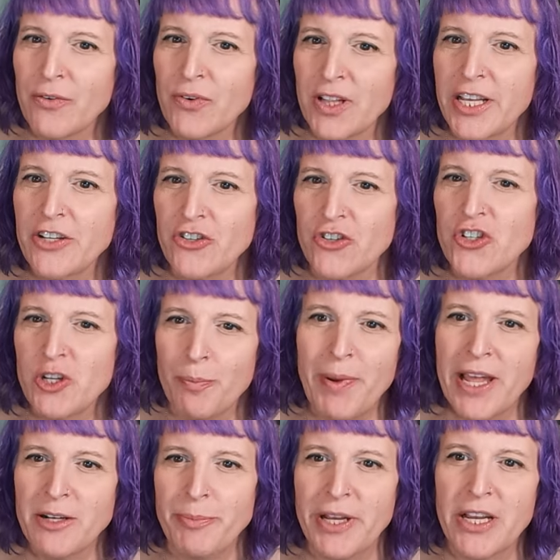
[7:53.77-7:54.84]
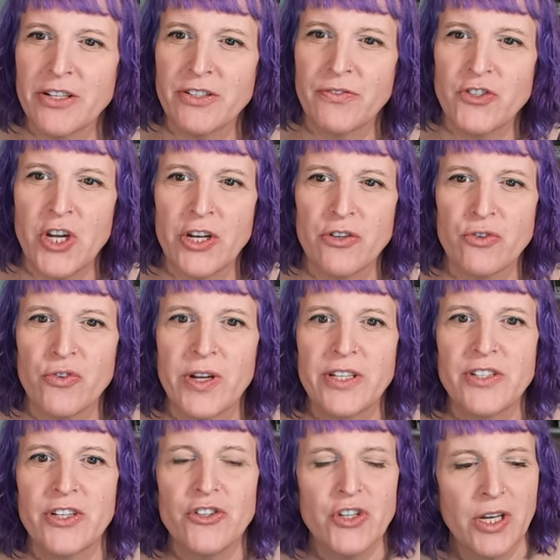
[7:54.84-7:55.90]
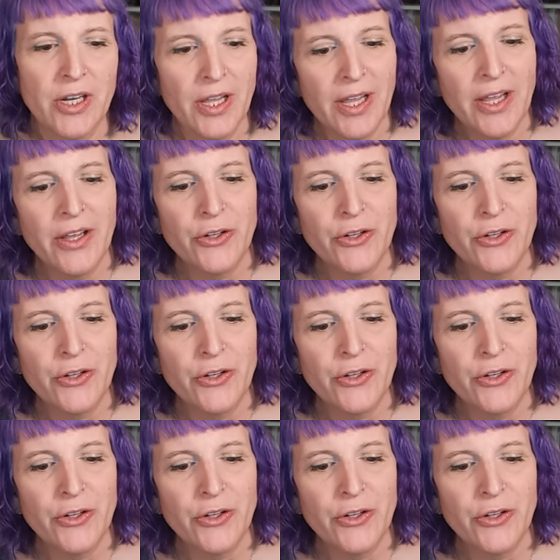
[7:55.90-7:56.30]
a relationship end because of gender transition?